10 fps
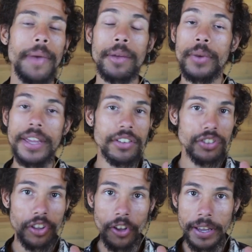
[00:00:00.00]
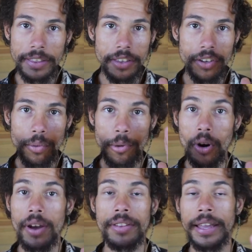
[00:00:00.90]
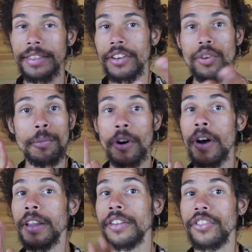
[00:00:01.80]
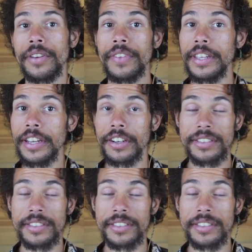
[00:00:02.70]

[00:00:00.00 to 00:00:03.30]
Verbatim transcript: and we can just look at the numero- like the numerology of the year.